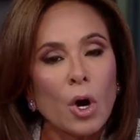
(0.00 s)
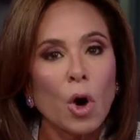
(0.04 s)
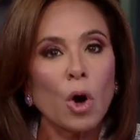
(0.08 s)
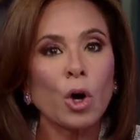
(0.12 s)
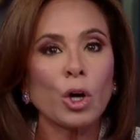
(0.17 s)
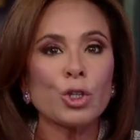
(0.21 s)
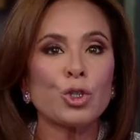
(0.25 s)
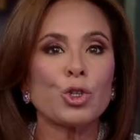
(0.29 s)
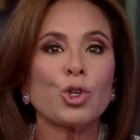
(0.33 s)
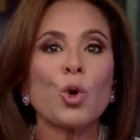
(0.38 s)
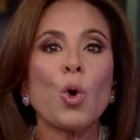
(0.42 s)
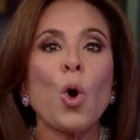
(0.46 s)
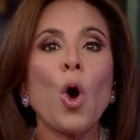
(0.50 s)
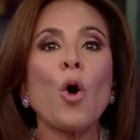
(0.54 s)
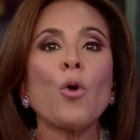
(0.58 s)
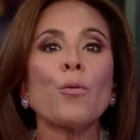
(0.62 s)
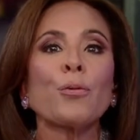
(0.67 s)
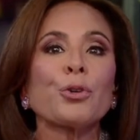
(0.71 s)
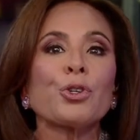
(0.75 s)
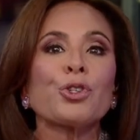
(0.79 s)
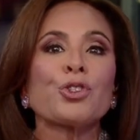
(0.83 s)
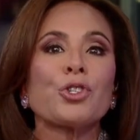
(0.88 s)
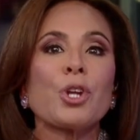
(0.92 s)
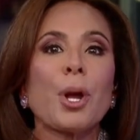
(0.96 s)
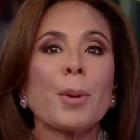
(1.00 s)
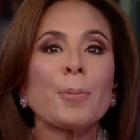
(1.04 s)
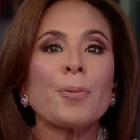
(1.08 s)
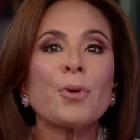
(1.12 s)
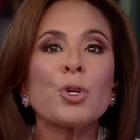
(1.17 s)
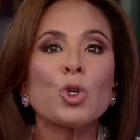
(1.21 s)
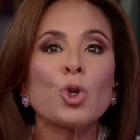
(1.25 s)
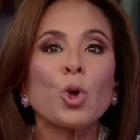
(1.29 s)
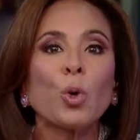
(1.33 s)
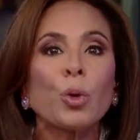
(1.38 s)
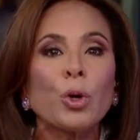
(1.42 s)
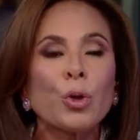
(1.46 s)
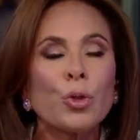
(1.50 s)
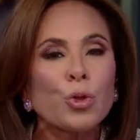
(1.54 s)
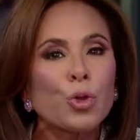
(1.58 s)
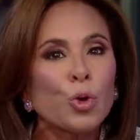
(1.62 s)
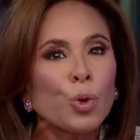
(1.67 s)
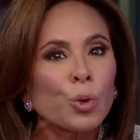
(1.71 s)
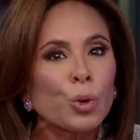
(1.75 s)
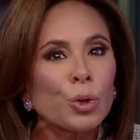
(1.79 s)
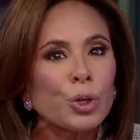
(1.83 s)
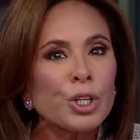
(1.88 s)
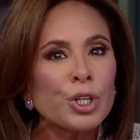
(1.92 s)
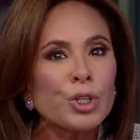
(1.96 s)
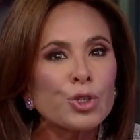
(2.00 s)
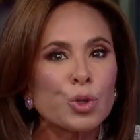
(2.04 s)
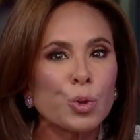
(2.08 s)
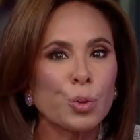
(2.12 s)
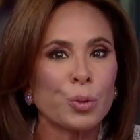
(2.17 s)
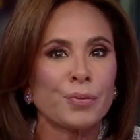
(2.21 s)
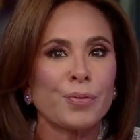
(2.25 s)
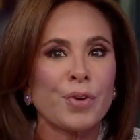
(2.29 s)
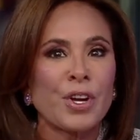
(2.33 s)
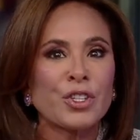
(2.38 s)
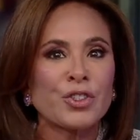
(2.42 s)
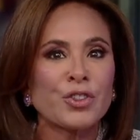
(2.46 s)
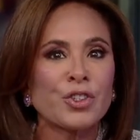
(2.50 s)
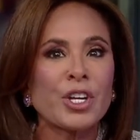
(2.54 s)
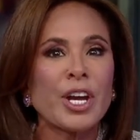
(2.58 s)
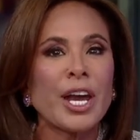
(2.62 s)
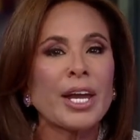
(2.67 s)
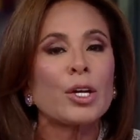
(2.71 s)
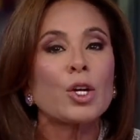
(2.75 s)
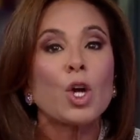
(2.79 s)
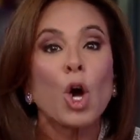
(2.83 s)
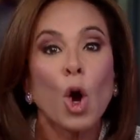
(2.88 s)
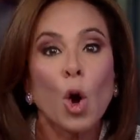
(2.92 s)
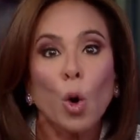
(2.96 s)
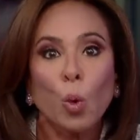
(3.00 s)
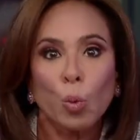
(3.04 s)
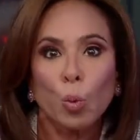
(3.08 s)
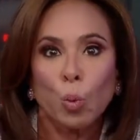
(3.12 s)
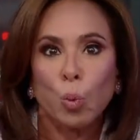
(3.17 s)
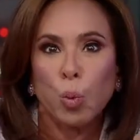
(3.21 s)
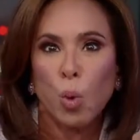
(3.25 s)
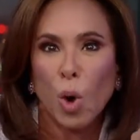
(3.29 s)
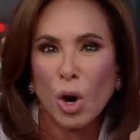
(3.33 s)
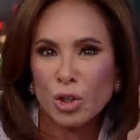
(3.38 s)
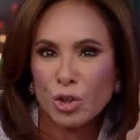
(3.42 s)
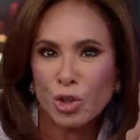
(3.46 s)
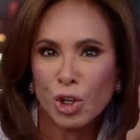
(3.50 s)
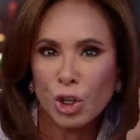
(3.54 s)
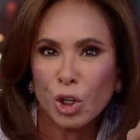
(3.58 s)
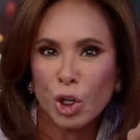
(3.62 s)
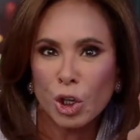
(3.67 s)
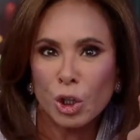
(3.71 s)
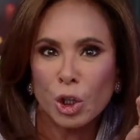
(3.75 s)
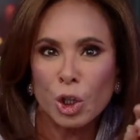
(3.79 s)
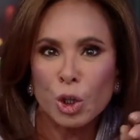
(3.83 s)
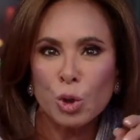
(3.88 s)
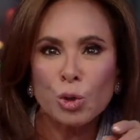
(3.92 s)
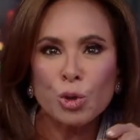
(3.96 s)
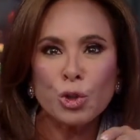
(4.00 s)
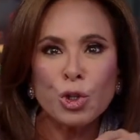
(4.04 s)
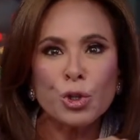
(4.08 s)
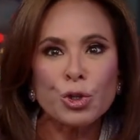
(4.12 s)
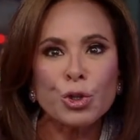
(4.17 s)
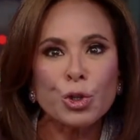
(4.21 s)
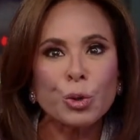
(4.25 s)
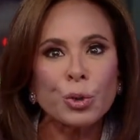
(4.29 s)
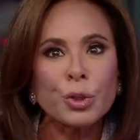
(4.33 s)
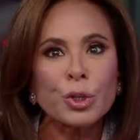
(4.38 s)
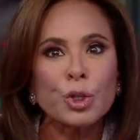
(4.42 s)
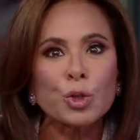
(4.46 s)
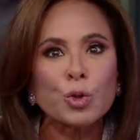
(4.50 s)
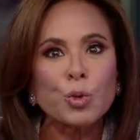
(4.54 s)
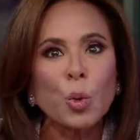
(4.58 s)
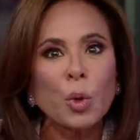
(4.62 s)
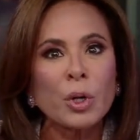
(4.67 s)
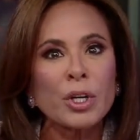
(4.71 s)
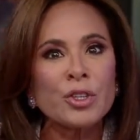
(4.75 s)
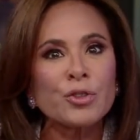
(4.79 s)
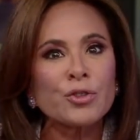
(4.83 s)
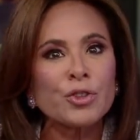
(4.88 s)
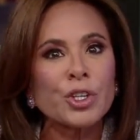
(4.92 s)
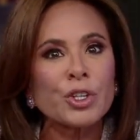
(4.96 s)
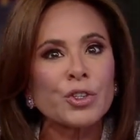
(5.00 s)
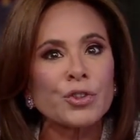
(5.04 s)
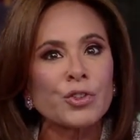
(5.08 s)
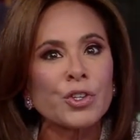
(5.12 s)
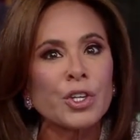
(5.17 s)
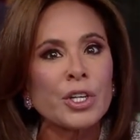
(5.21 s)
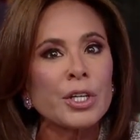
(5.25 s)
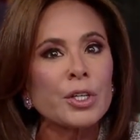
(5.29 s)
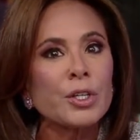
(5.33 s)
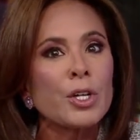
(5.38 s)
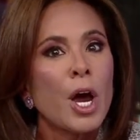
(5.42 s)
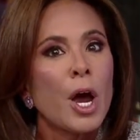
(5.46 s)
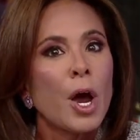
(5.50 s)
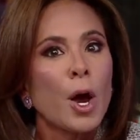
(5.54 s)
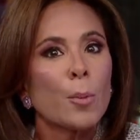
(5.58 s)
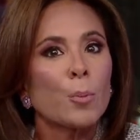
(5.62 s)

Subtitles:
Aren't you overstepping your authority to investigate Russia collusion during the 2016